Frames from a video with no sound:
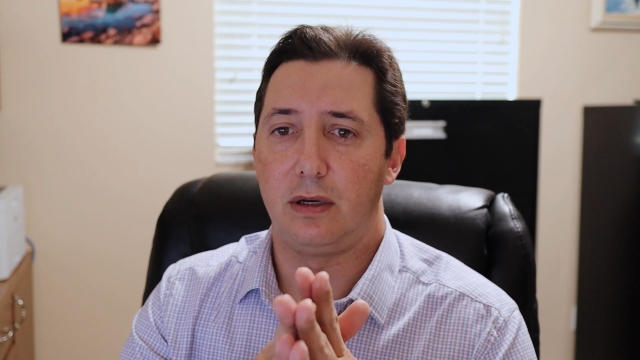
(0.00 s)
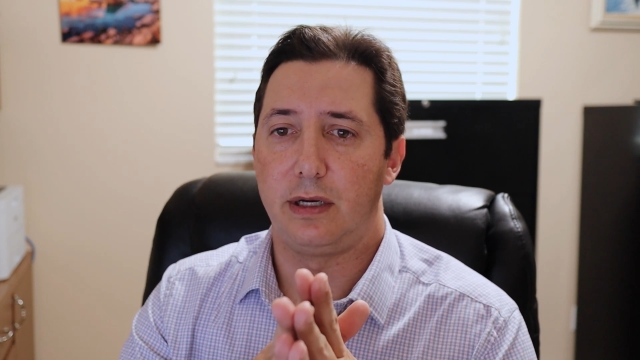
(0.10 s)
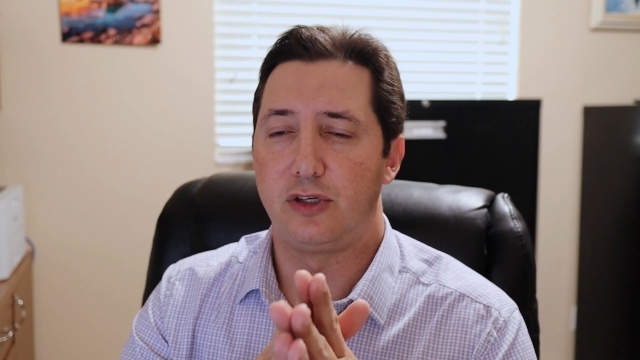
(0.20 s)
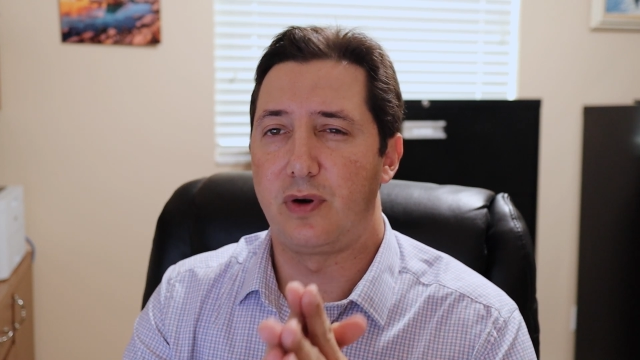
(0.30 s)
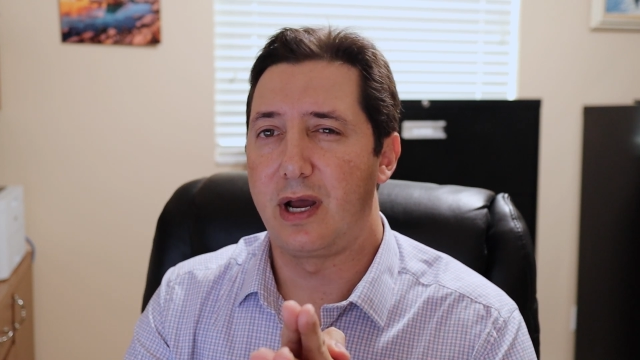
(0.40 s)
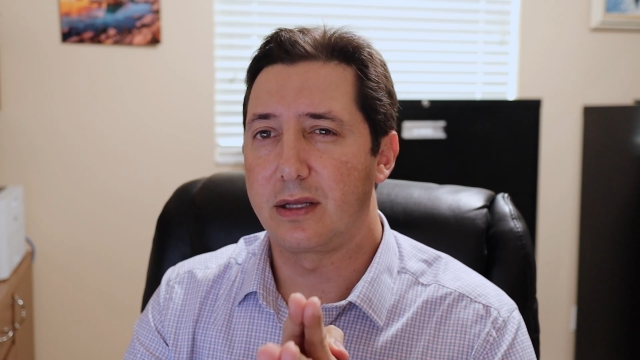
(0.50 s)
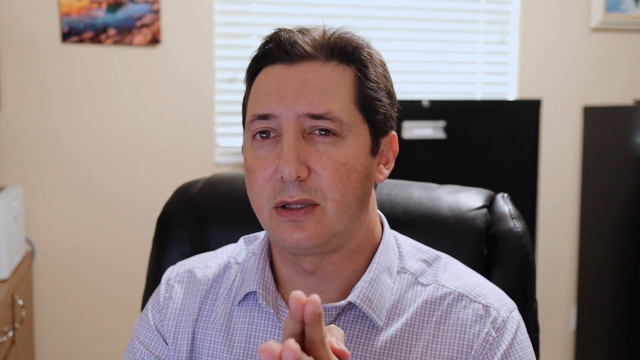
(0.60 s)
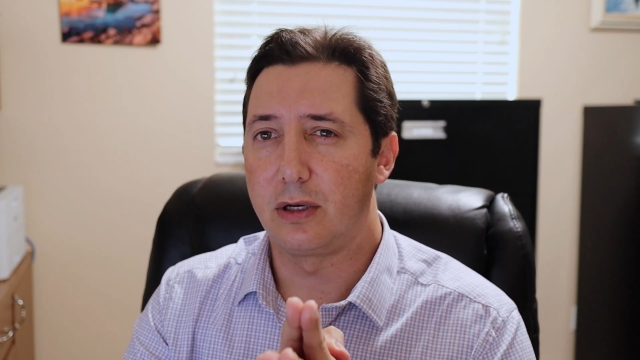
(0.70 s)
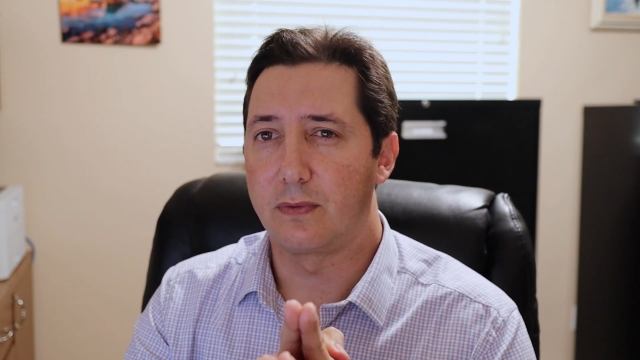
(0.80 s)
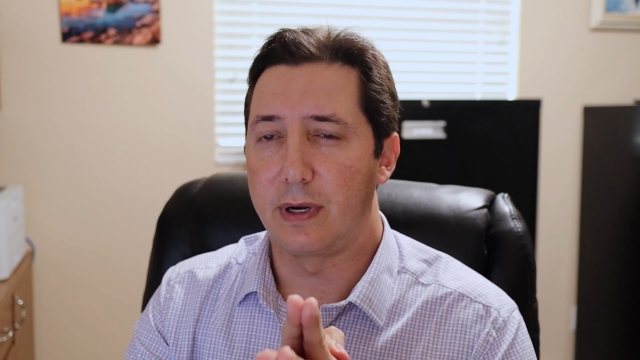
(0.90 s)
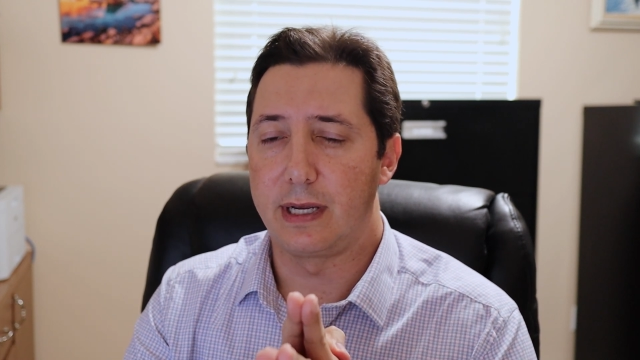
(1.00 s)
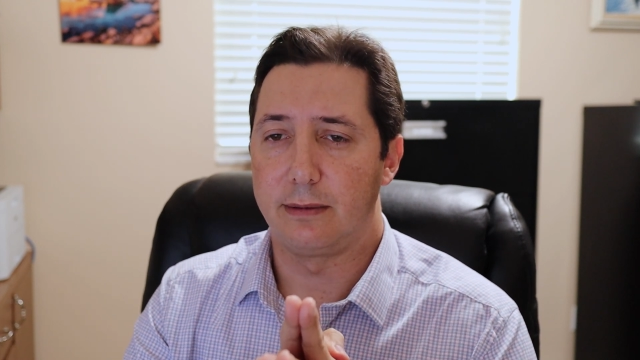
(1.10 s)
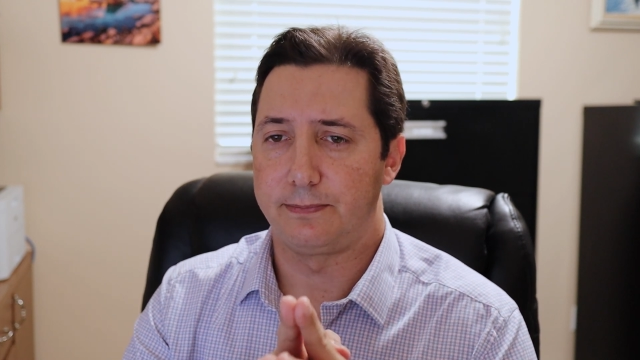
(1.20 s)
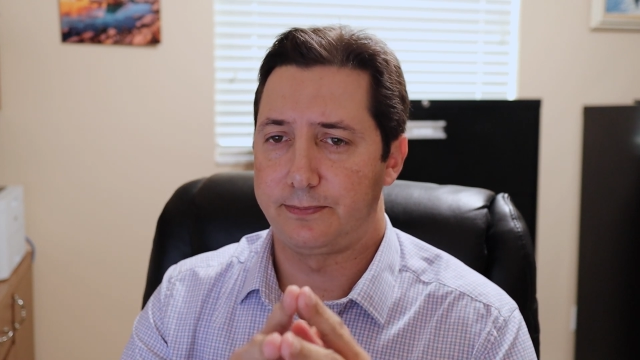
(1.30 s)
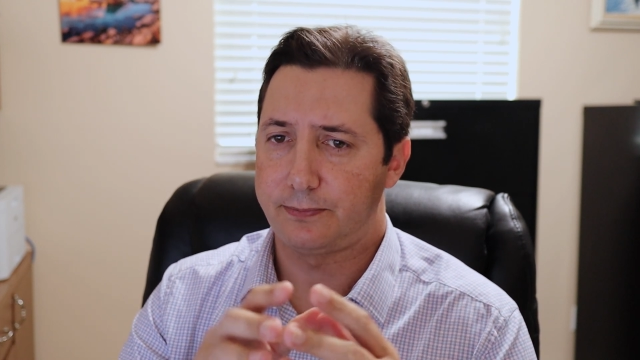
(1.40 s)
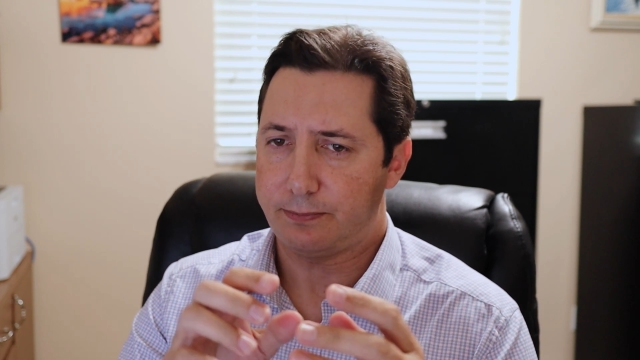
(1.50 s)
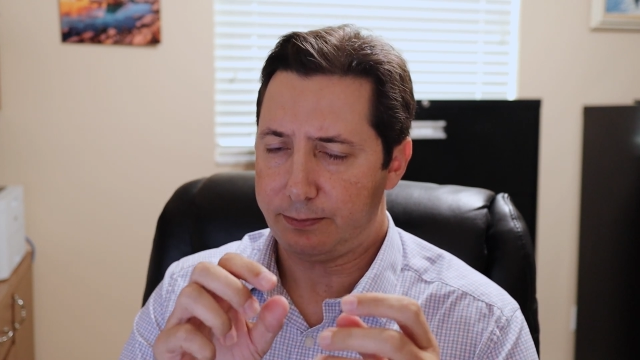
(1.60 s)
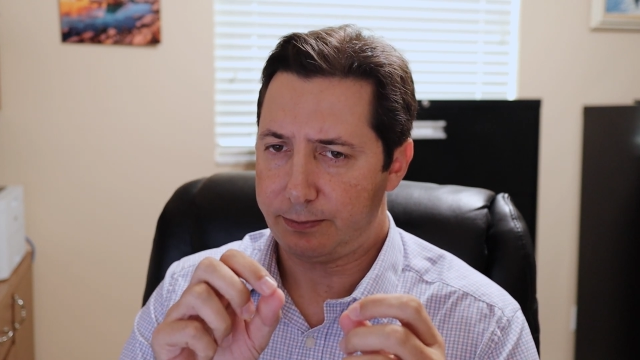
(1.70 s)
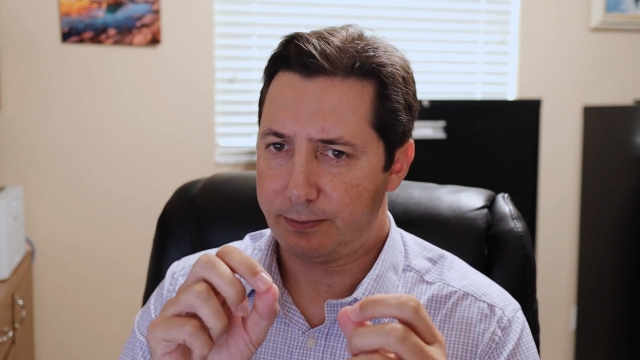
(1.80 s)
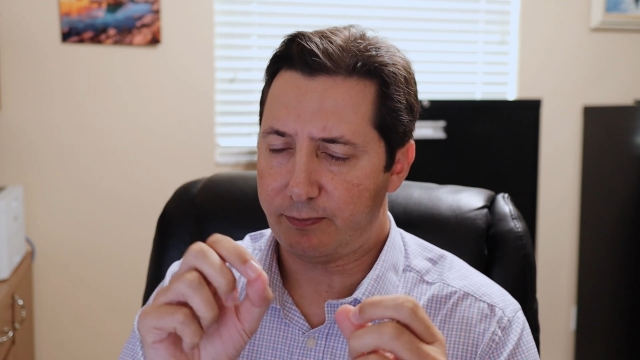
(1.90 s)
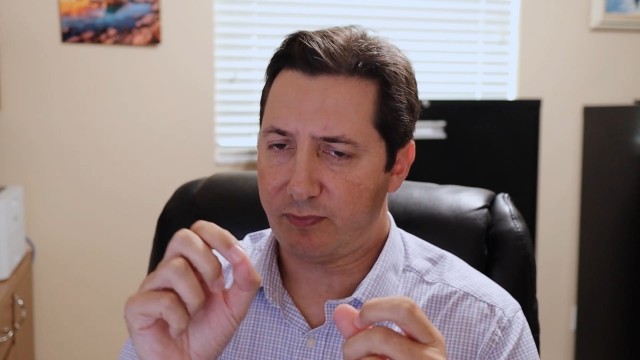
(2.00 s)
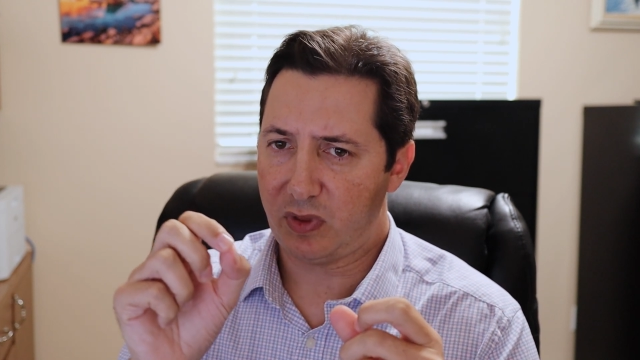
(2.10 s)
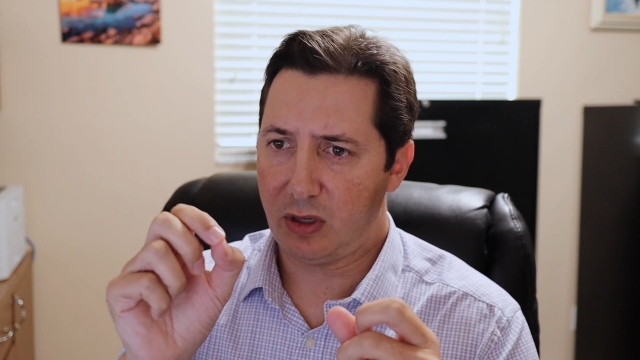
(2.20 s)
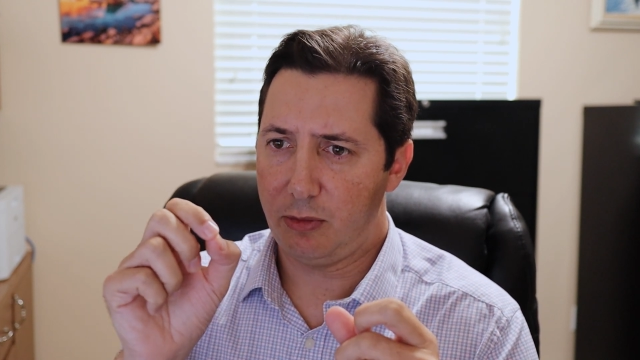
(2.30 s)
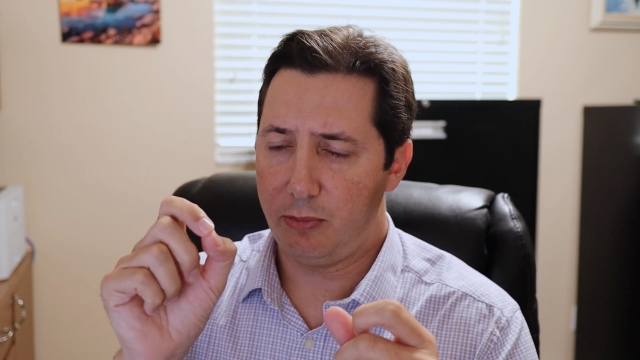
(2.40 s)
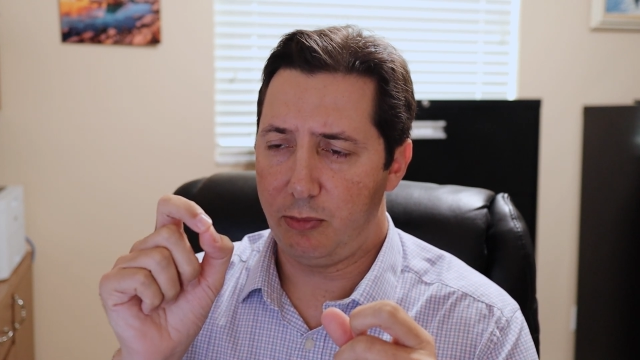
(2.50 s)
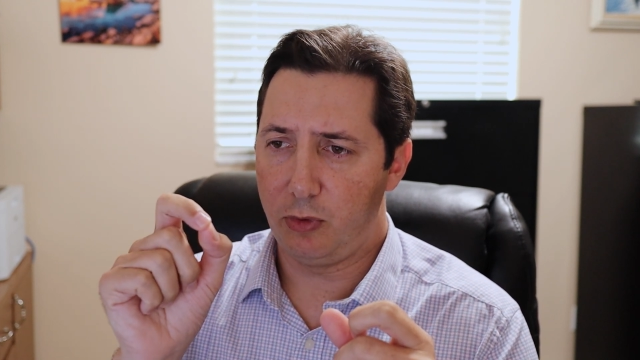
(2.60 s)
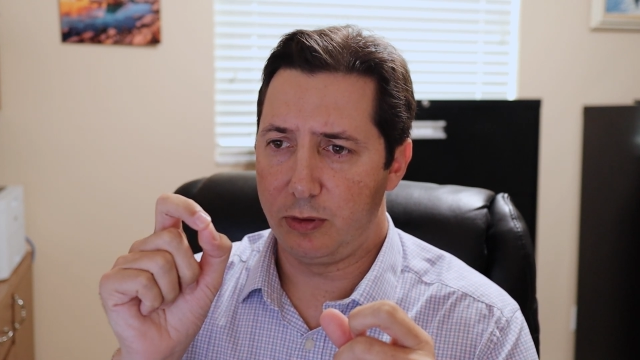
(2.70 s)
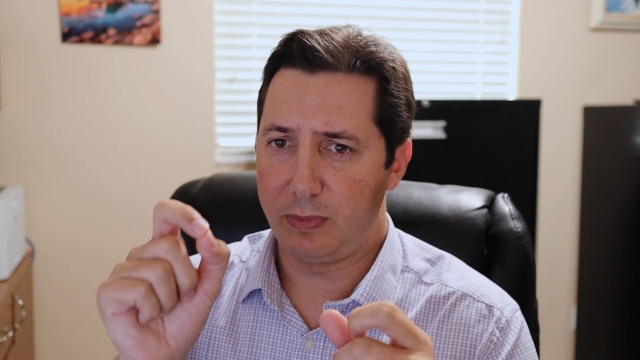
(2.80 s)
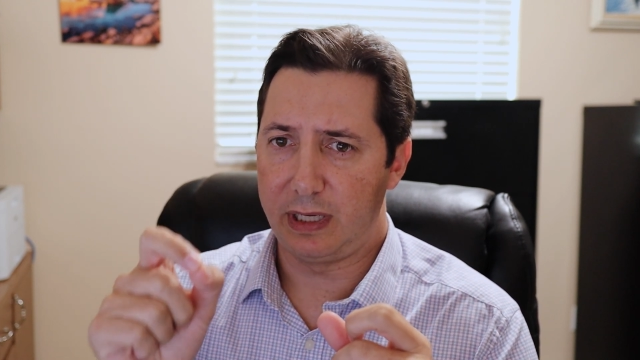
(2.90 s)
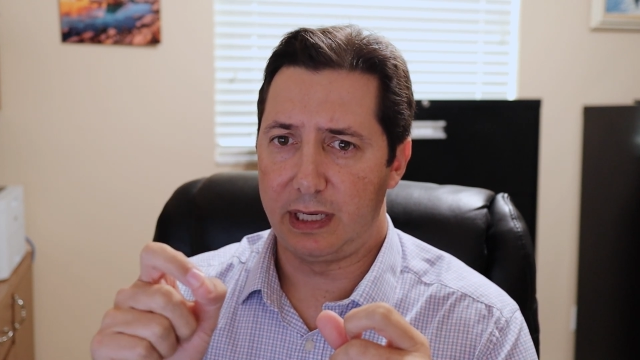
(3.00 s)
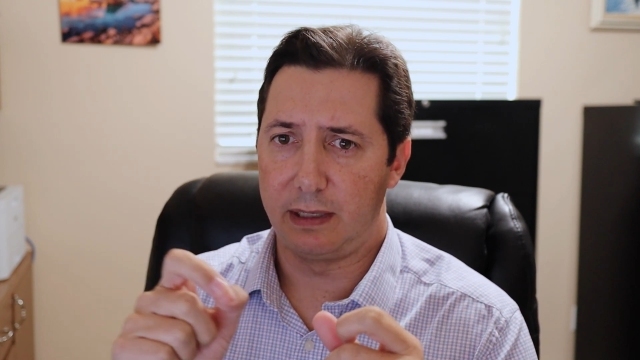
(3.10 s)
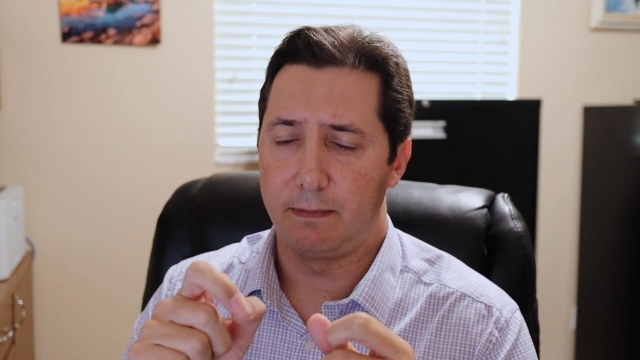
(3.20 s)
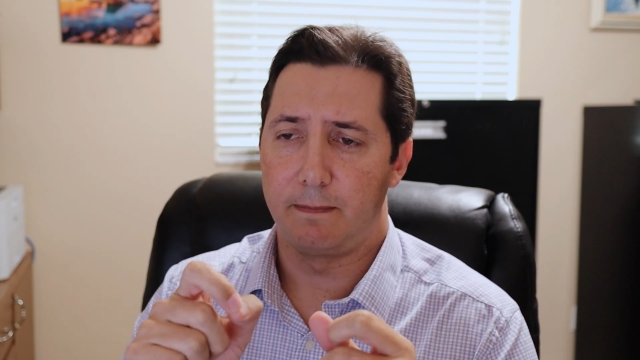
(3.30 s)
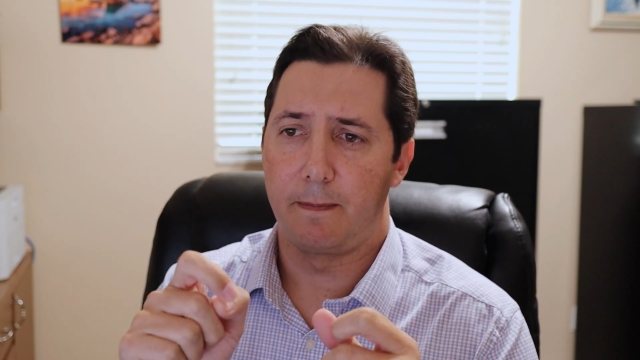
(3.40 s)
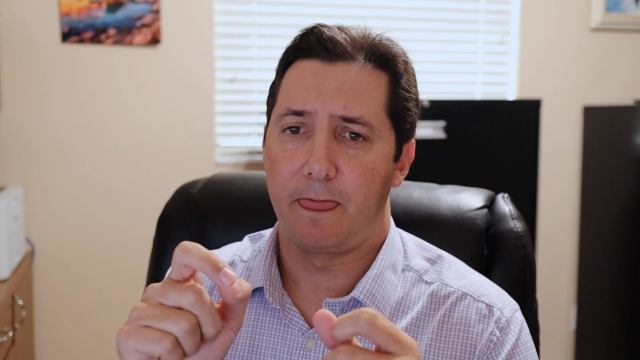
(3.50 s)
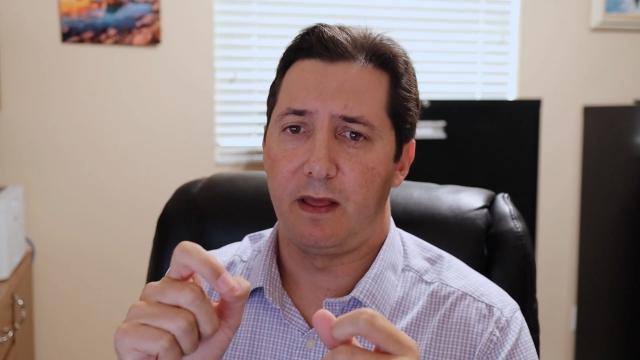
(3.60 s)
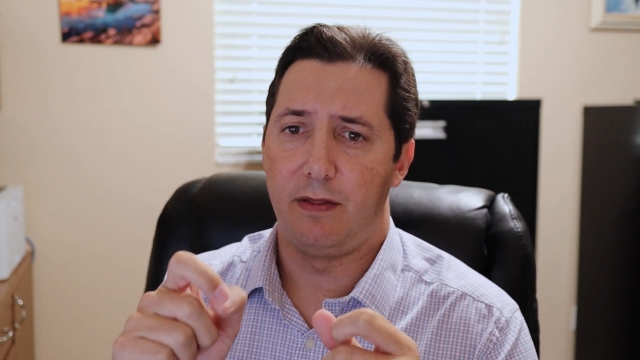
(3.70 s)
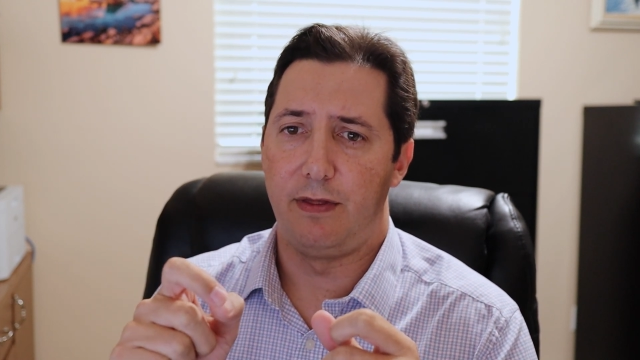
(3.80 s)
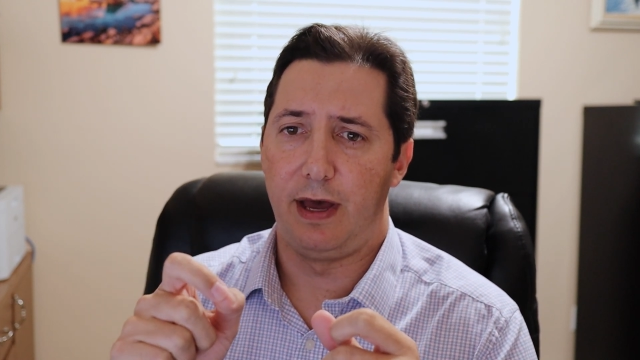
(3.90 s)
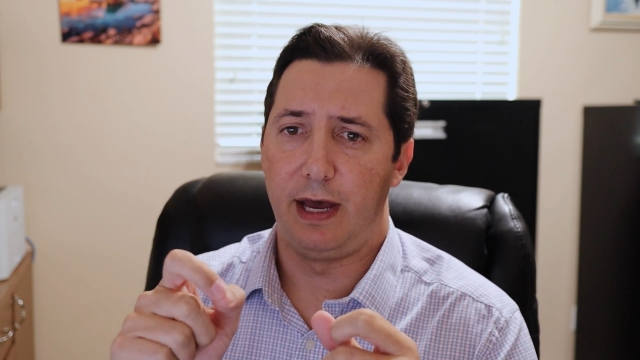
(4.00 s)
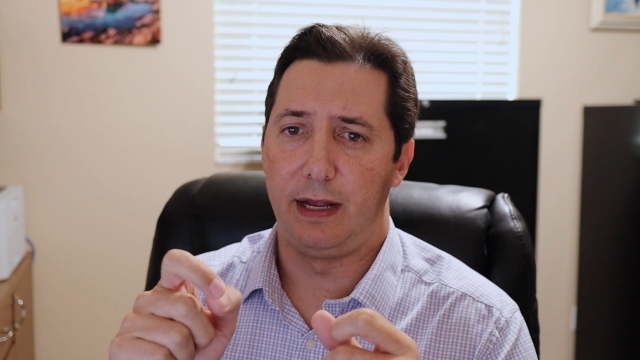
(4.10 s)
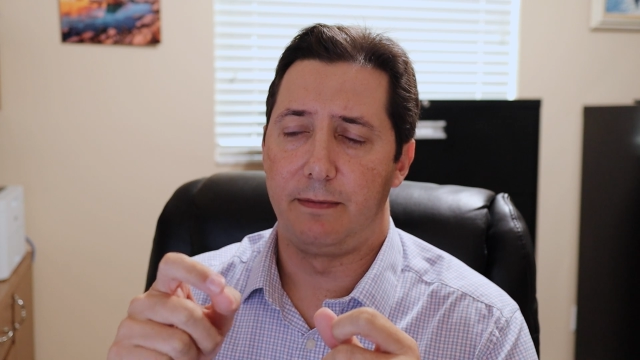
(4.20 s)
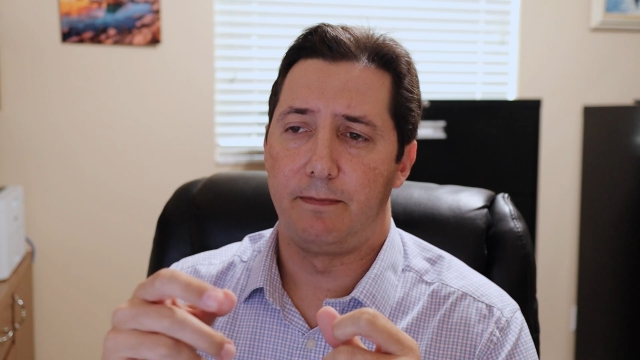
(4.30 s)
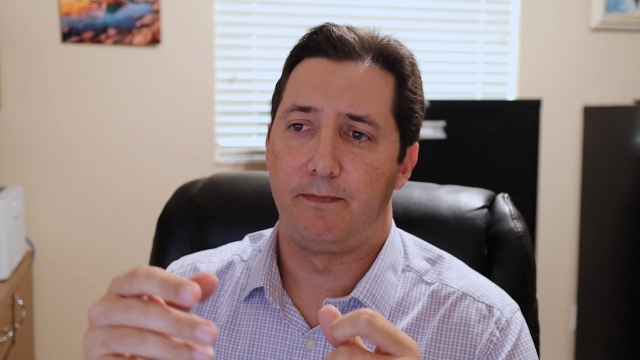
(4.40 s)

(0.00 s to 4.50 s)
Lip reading: A drag-along right would mean that